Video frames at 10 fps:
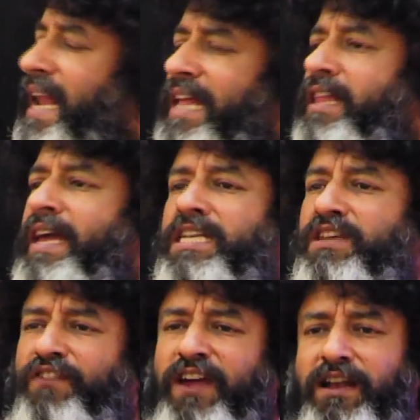anything as
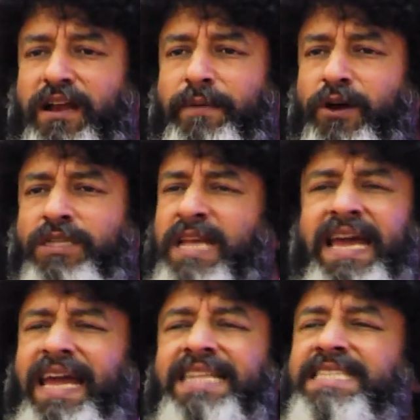a failure, because
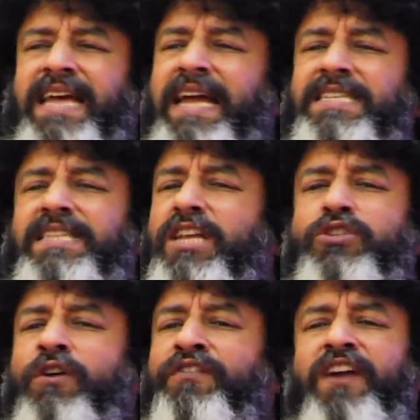in science there
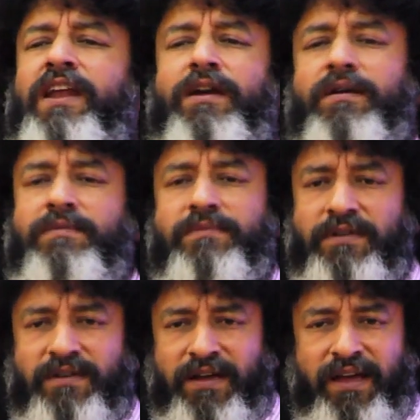is no failure.
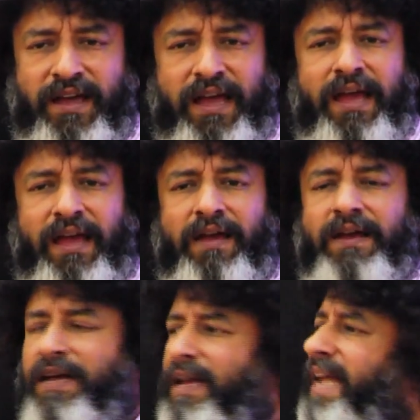
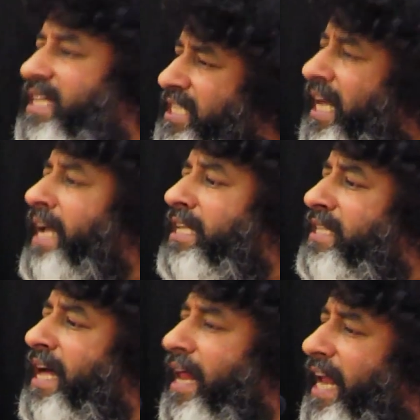In science
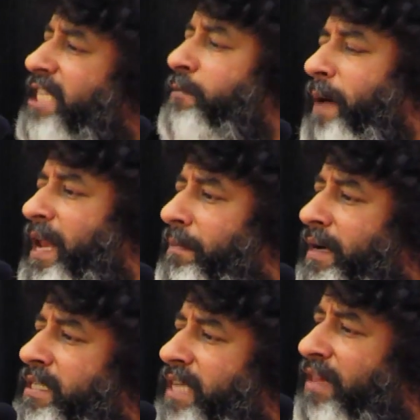there are
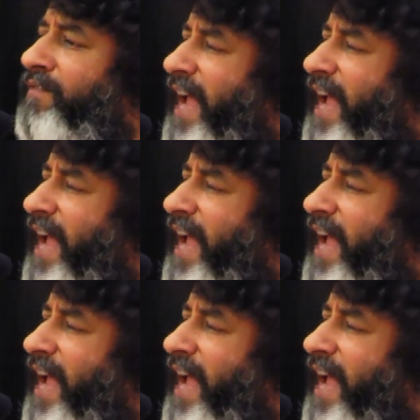experiments, and